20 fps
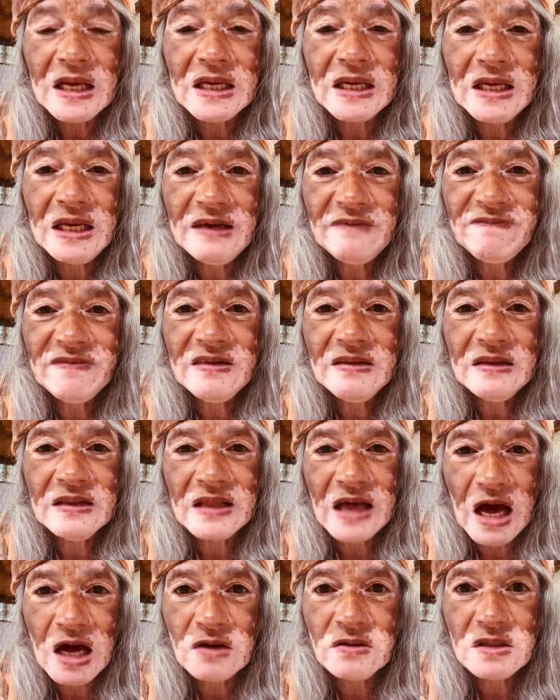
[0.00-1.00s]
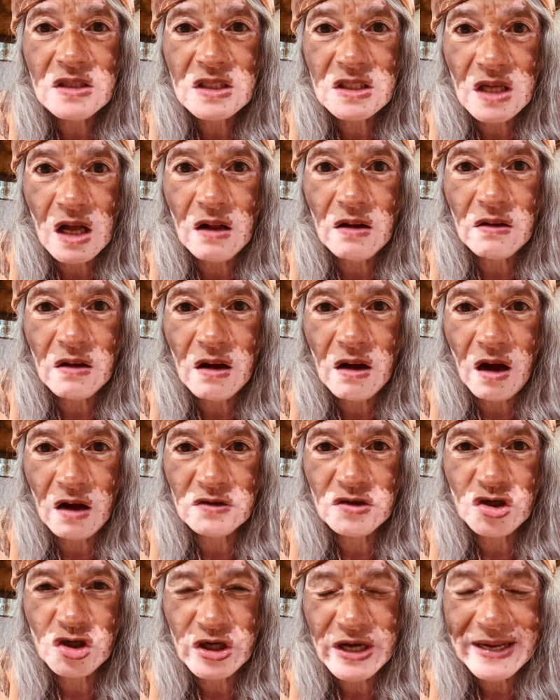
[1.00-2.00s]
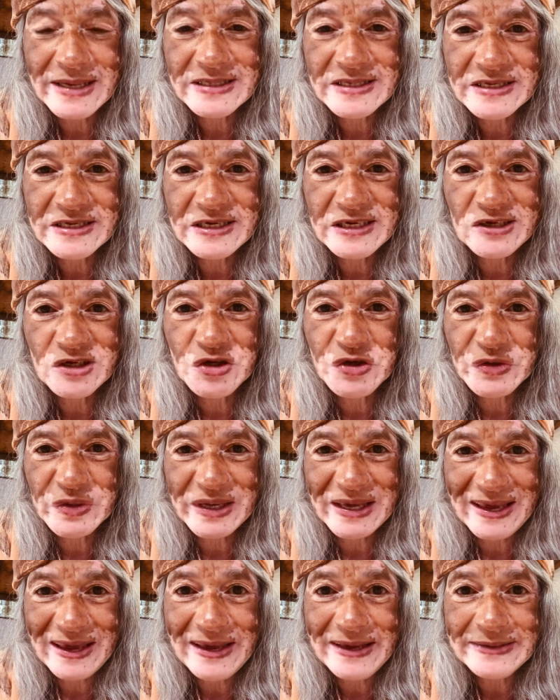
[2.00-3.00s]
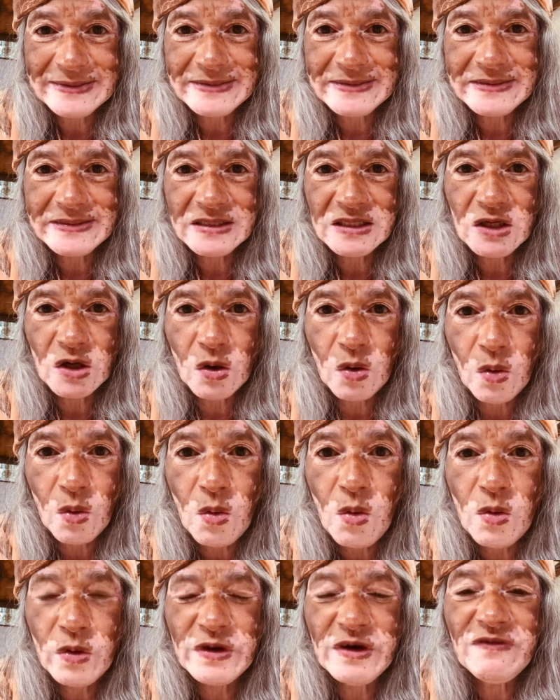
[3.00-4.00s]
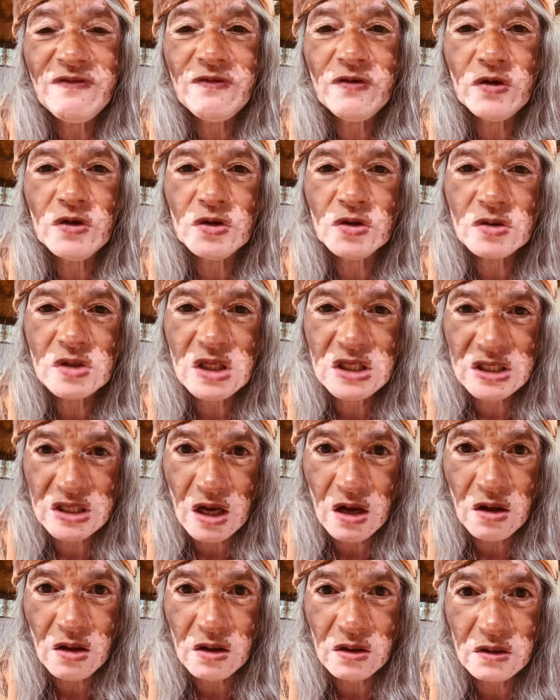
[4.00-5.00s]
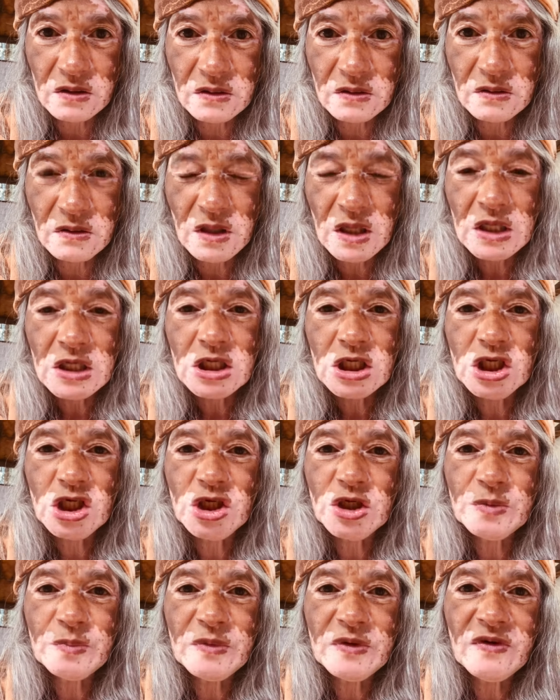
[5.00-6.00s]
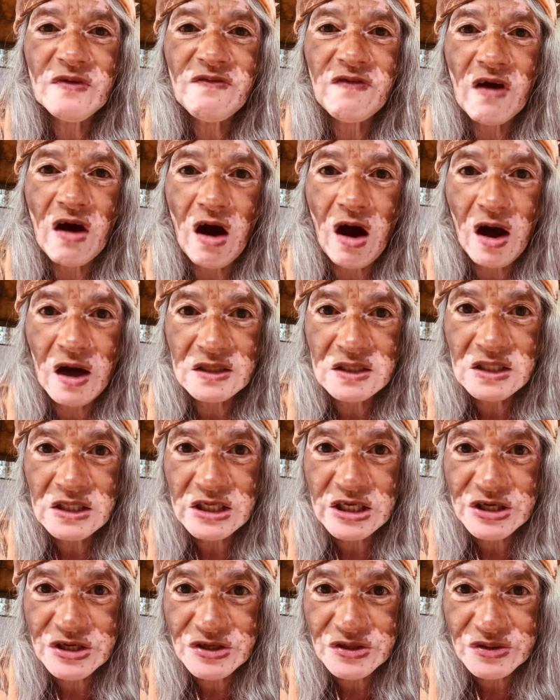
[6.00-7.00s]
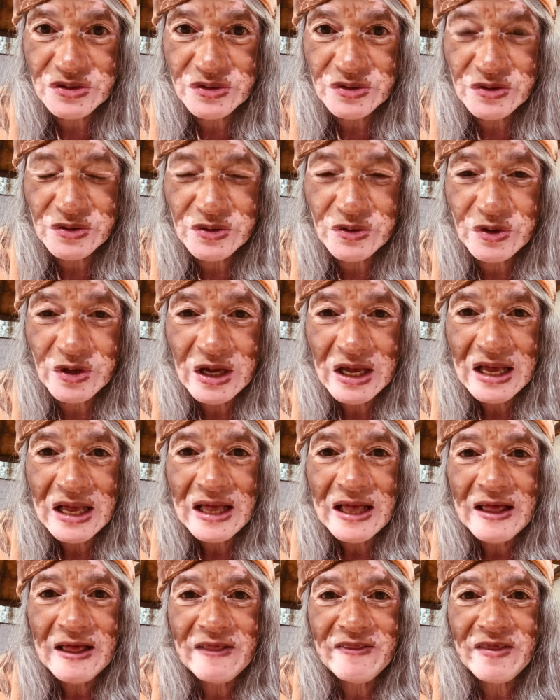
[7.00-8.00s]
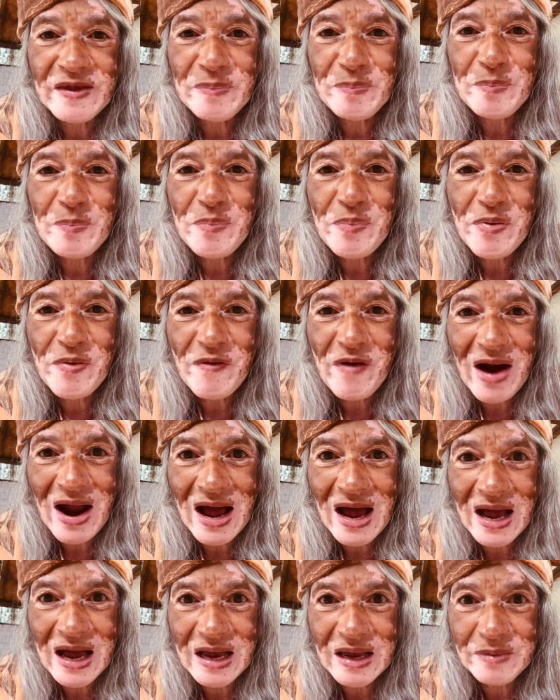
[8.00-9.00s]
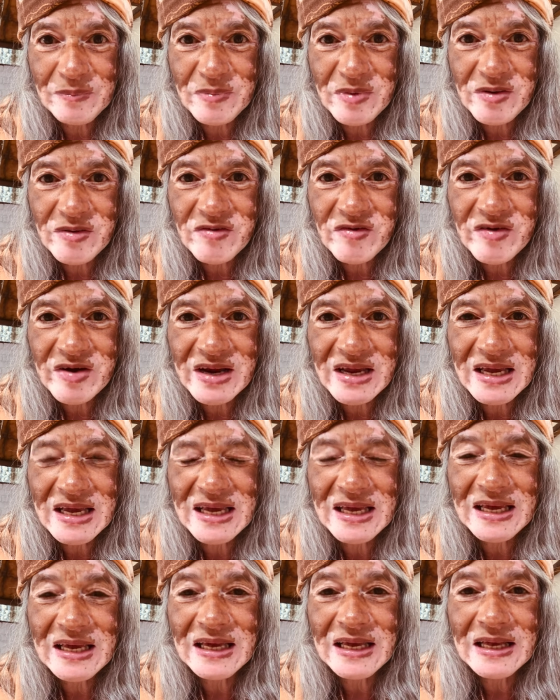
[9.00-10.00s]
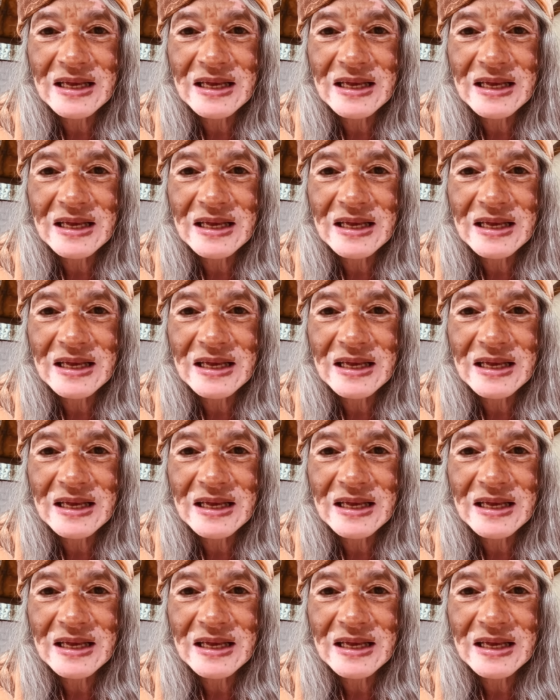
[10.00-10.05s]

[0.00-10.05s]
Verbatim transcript: even though soul contracts need to end in order for your soul to move on to the primary